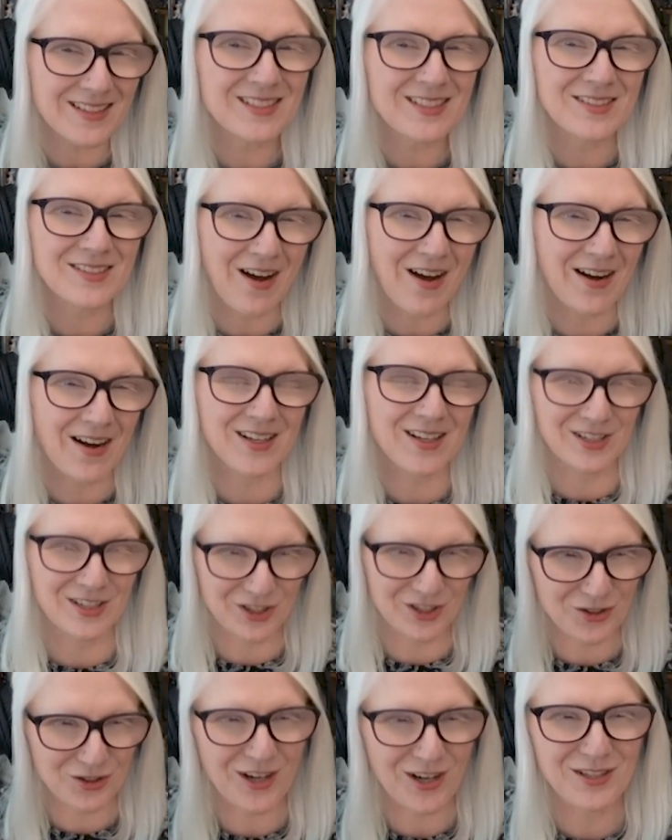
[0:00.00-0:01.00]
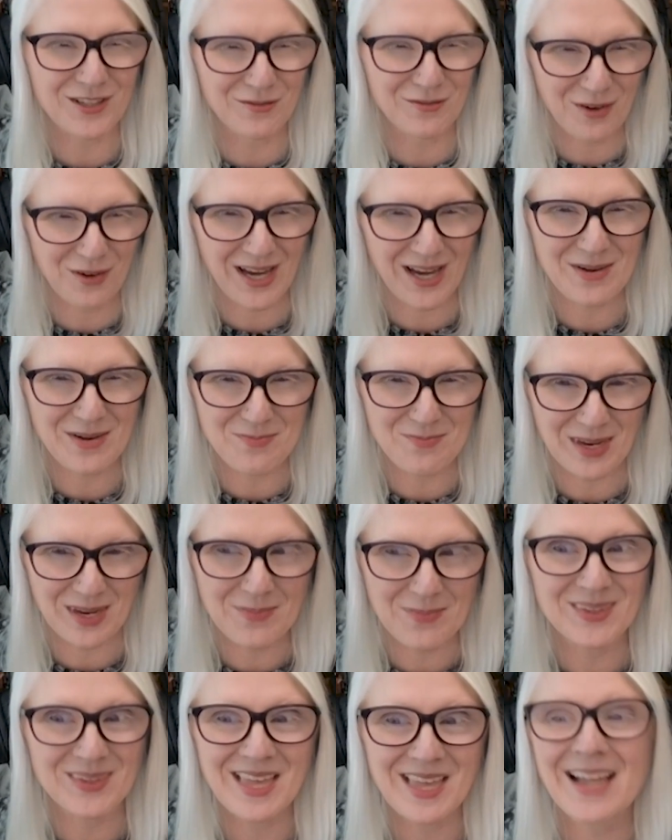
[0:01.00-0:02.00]
not a constructive way to
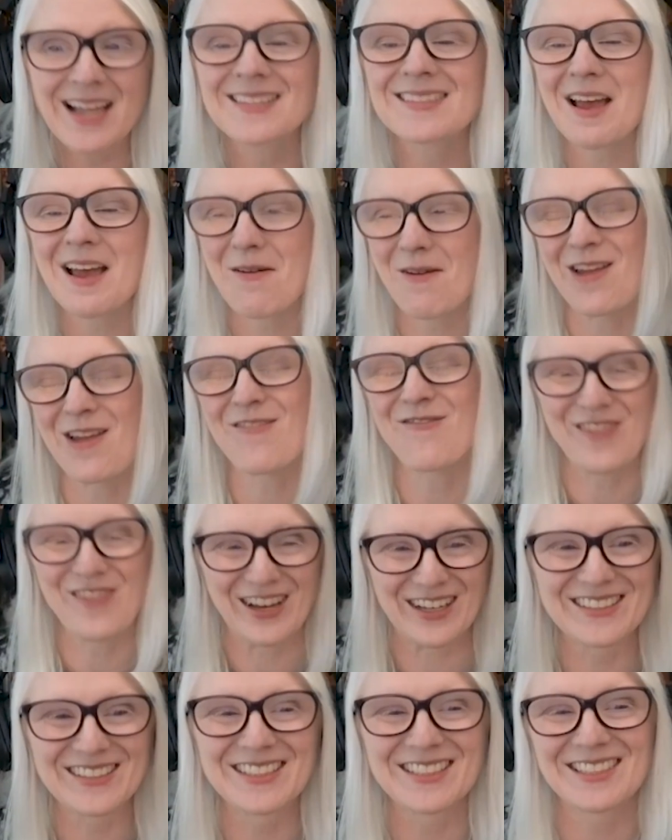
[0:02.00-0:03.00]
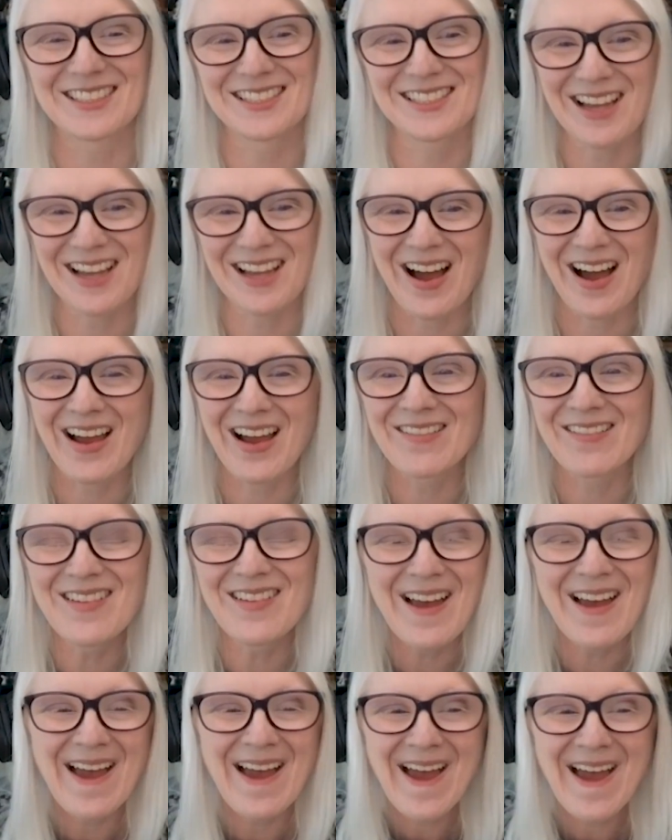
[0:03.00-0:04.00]
be, but that's how I felt at the time.
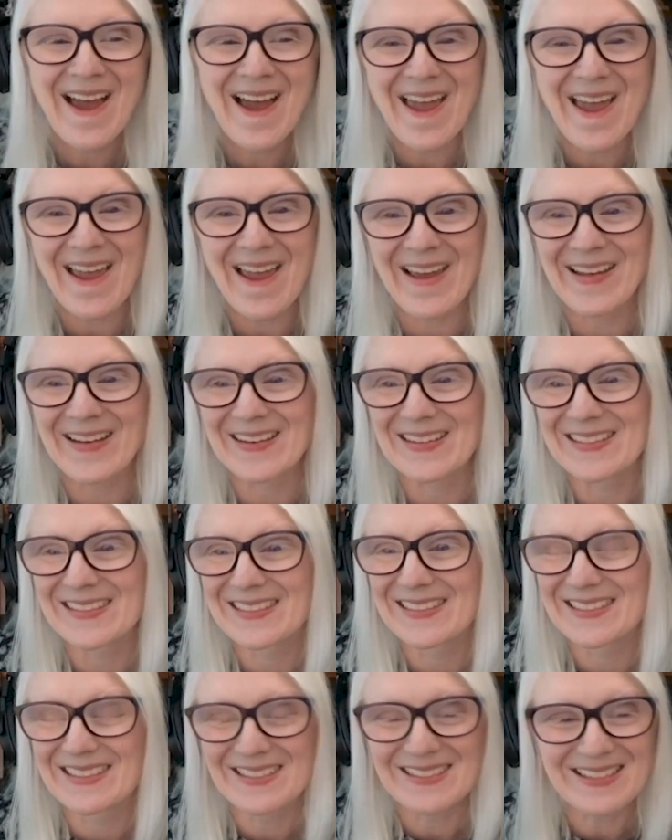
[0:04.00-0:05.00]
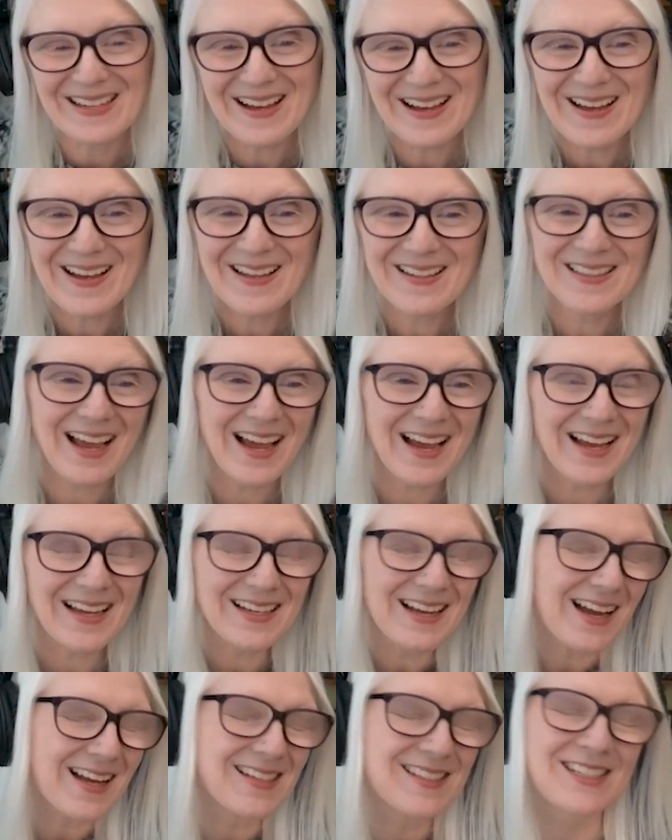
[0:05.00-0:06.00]
And
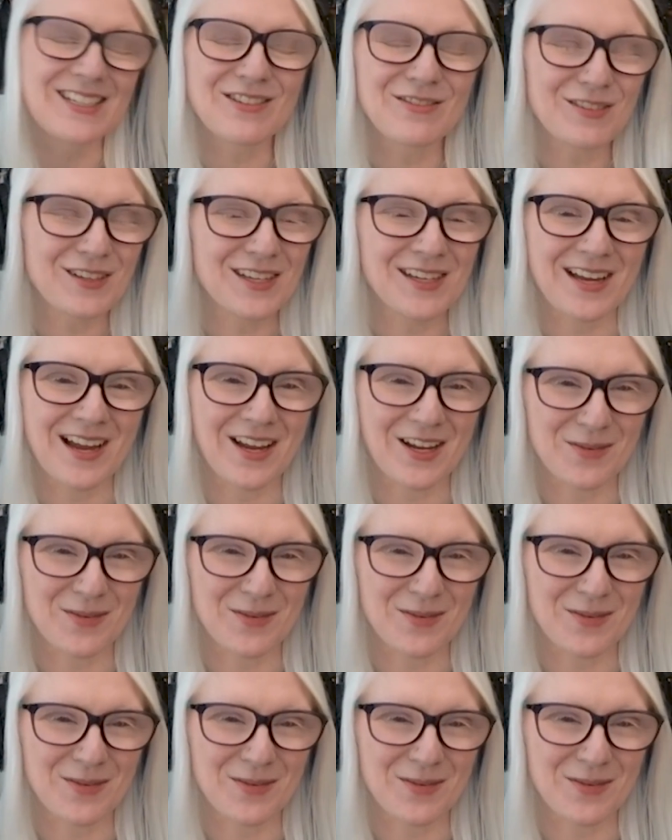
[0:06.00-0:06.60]
I didn't feel like I